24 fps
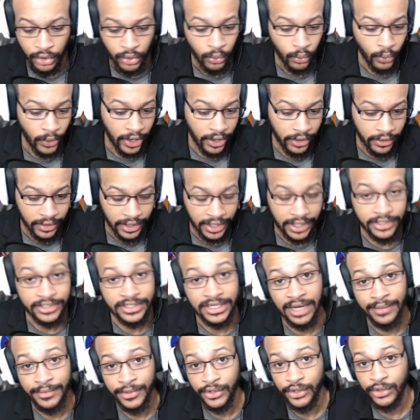well and
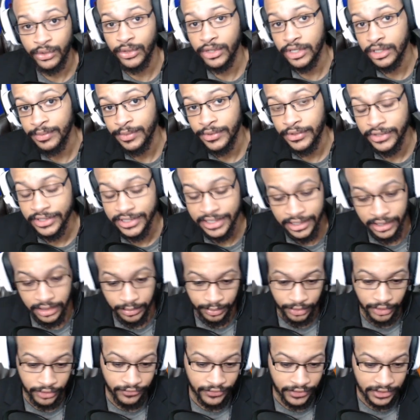timing your quick builds at the
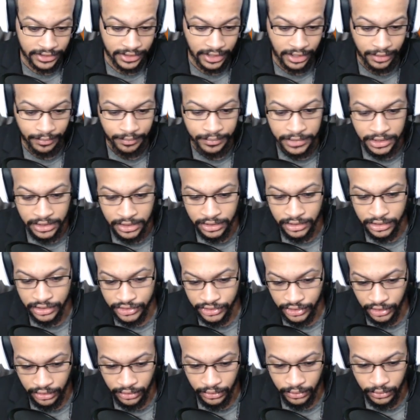perfect time.
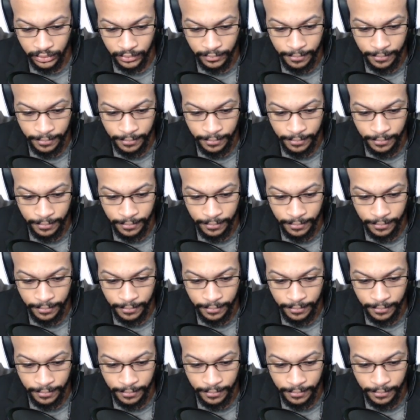So